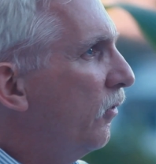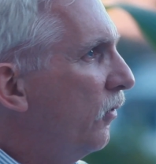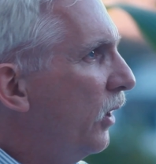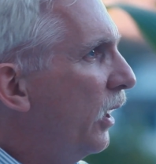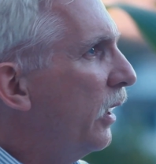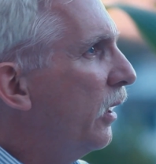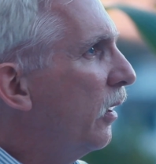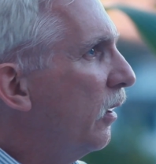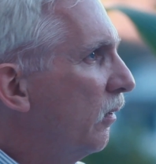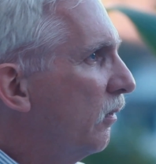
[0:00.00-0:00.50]
of
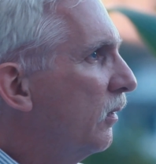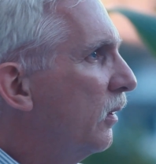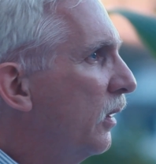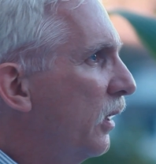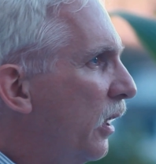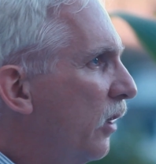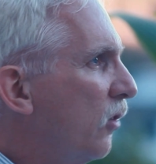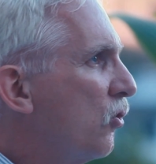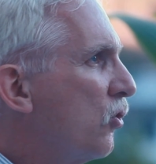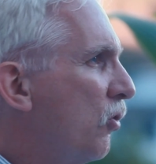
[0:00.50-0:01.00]
data,
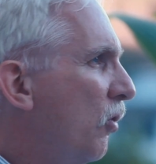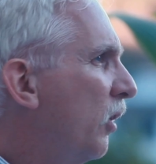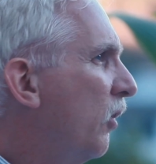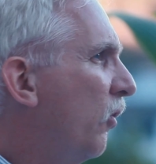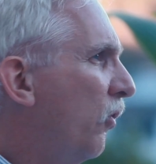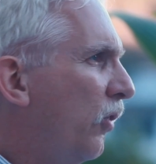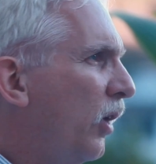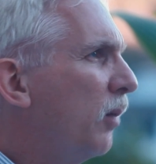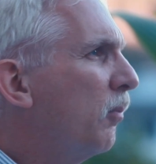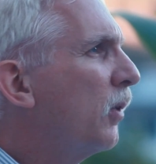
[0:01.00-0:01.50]
again, showing
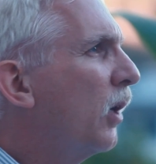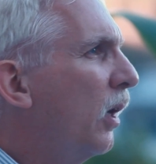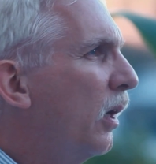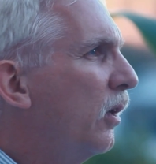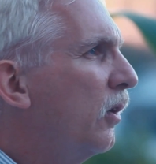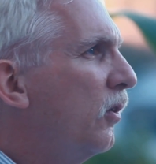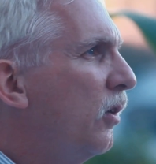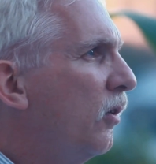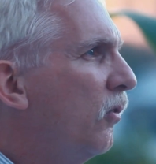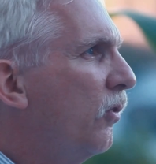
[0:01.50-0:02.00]
the same
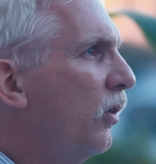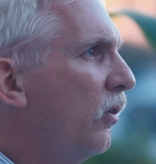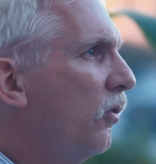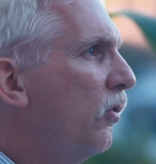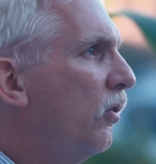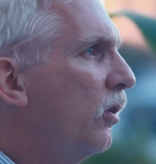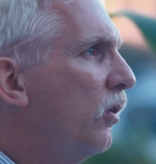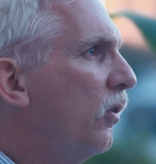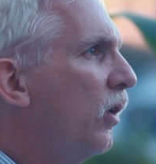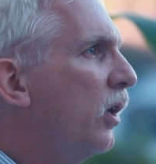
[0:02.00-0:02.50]
kind of
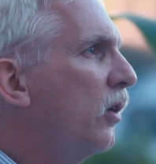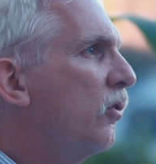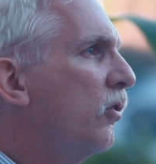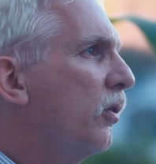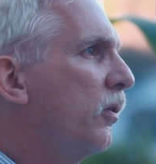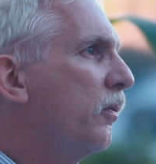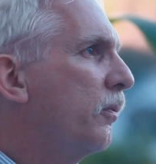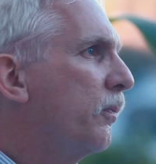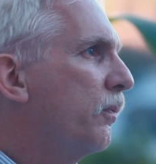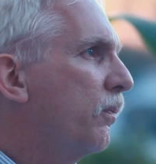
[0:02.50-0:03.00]
desensitization.